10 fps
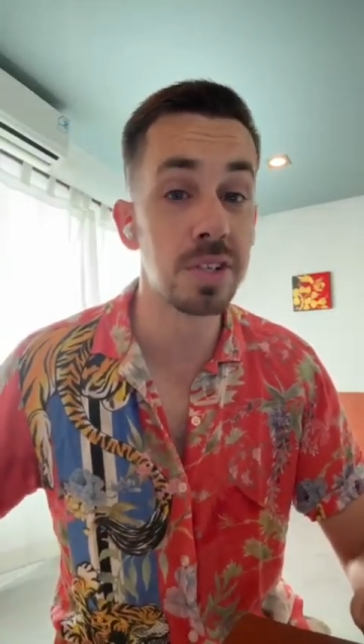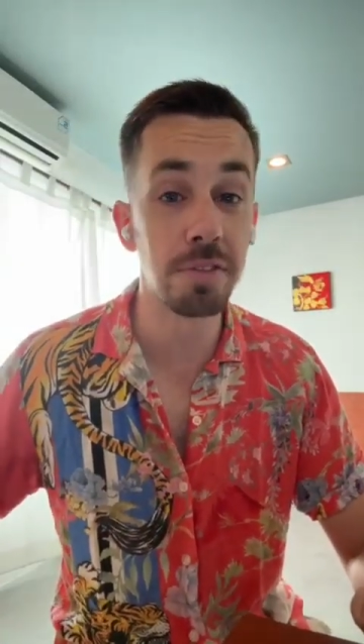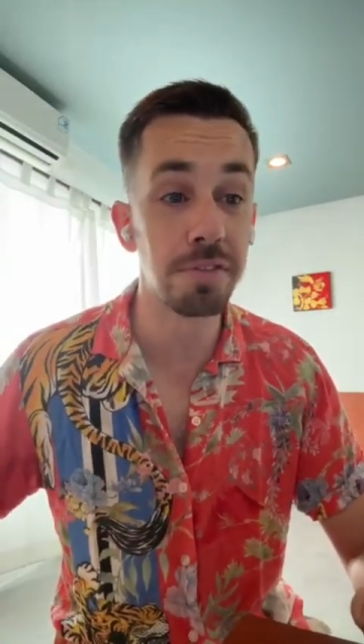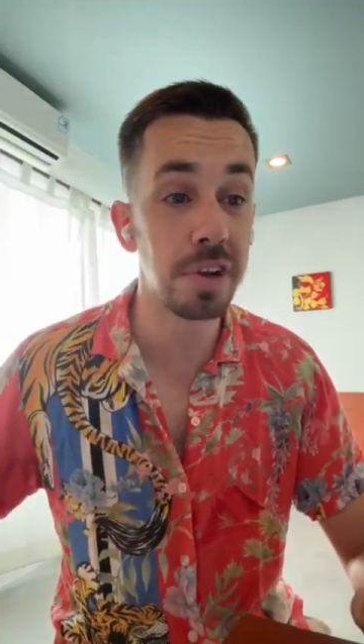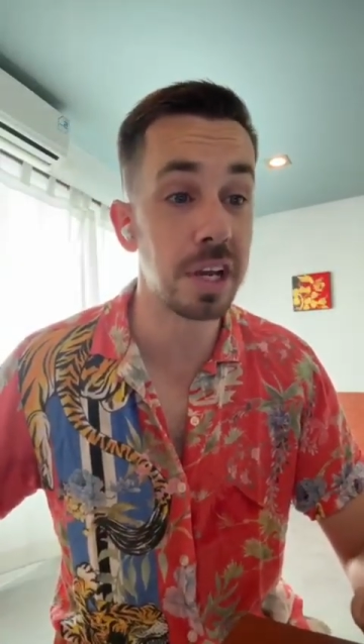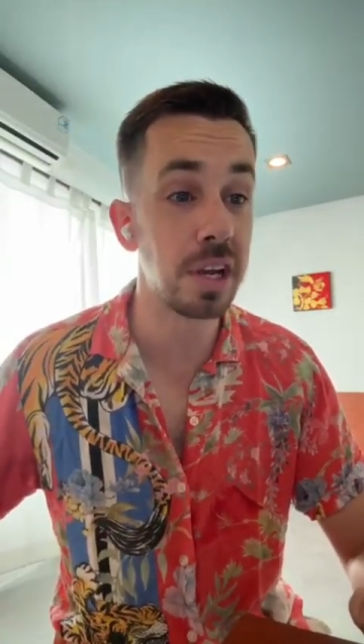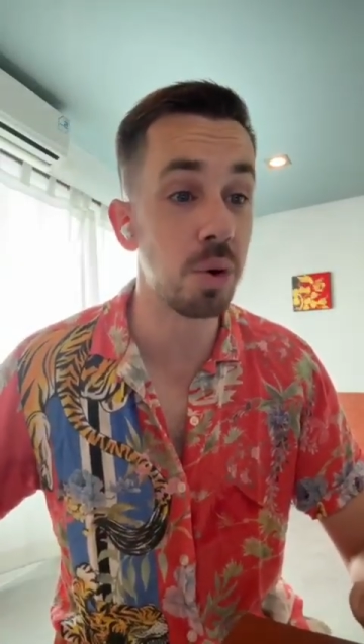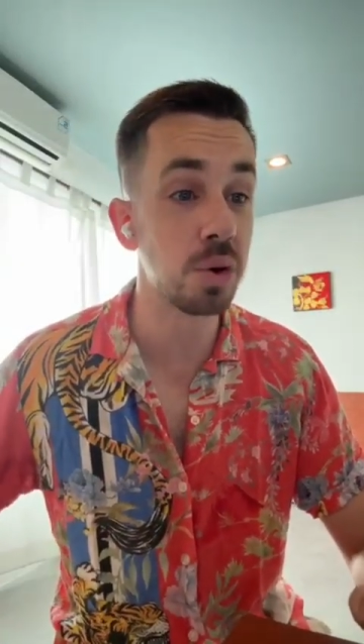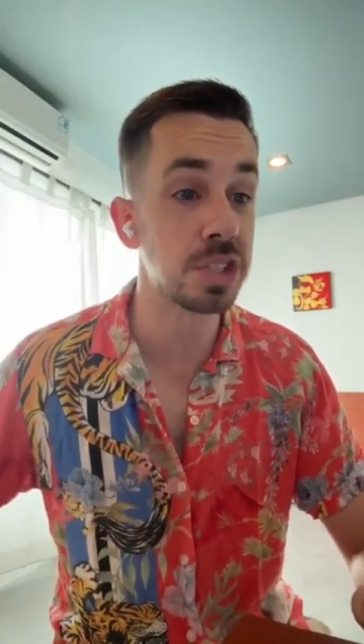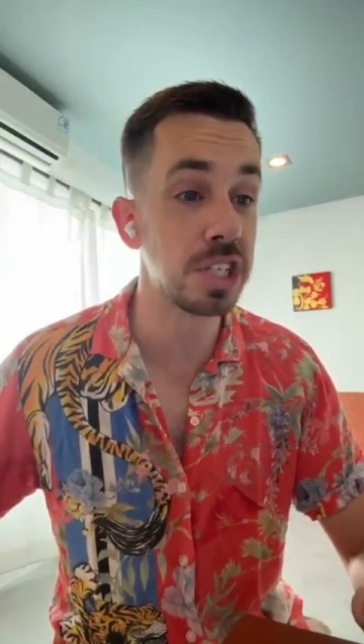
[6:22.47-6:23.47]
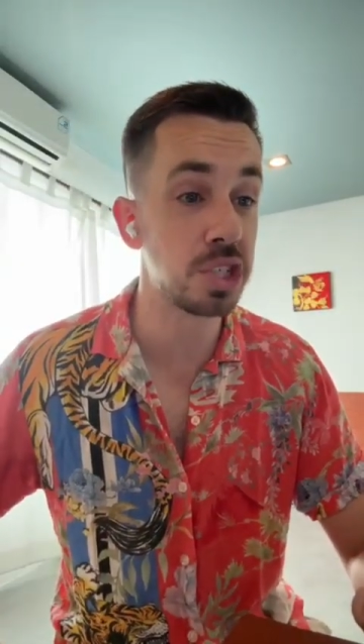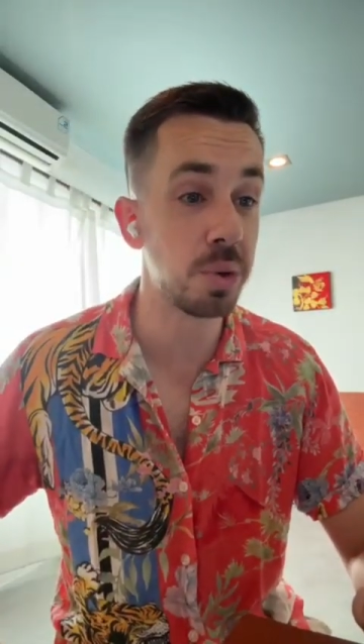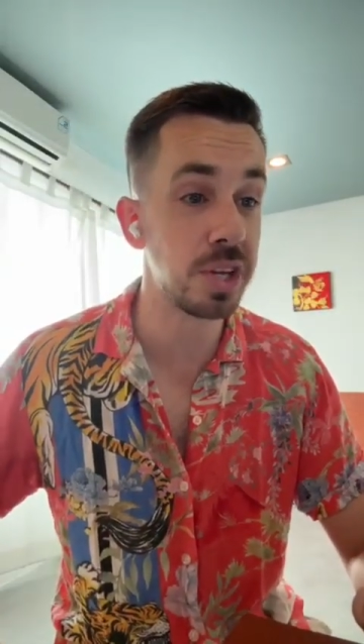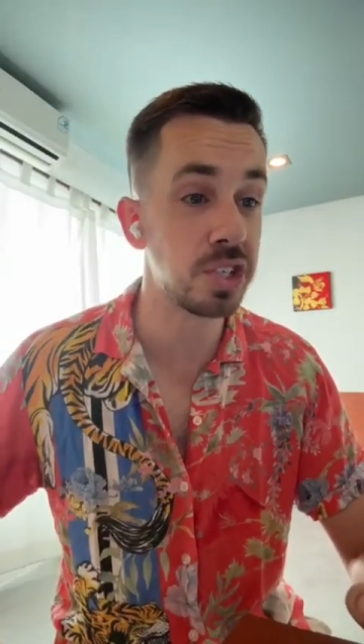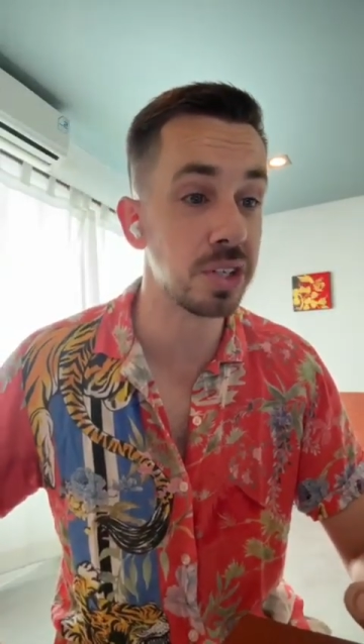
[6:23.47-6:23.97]
something, or a
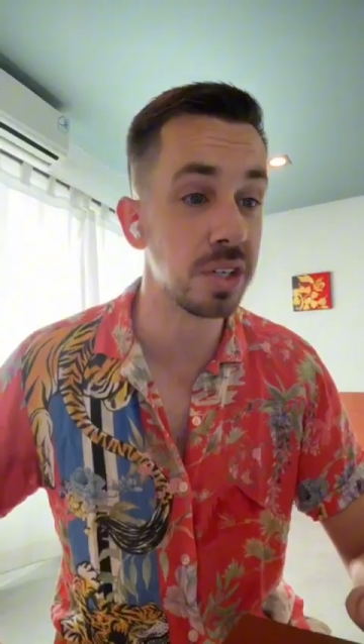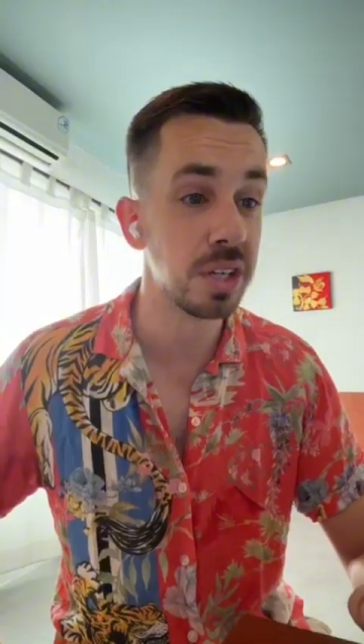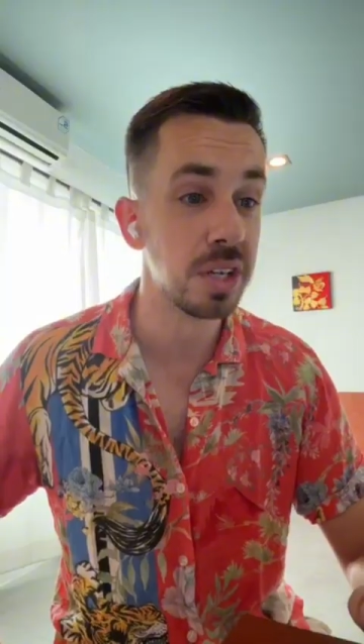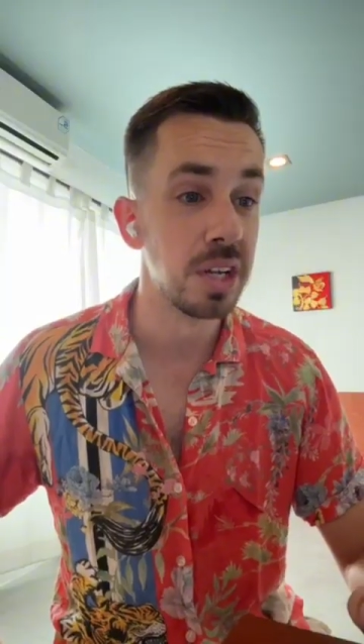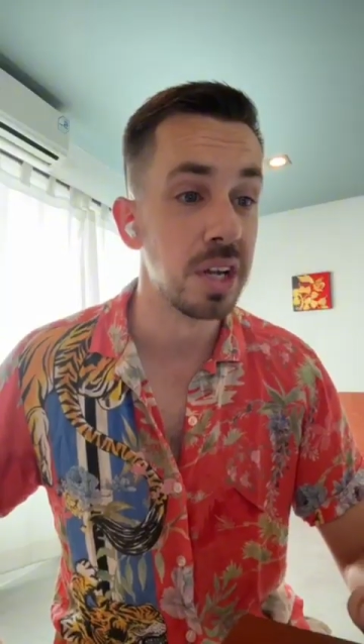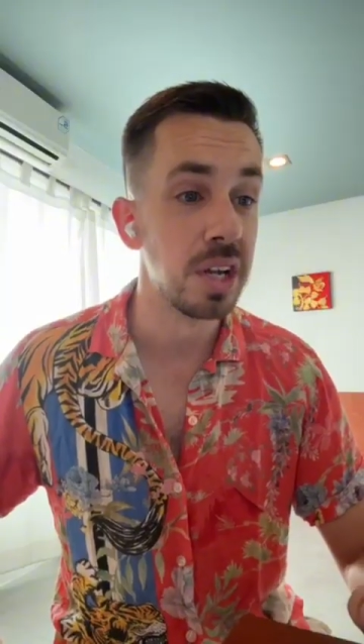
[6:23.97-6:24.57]
situation.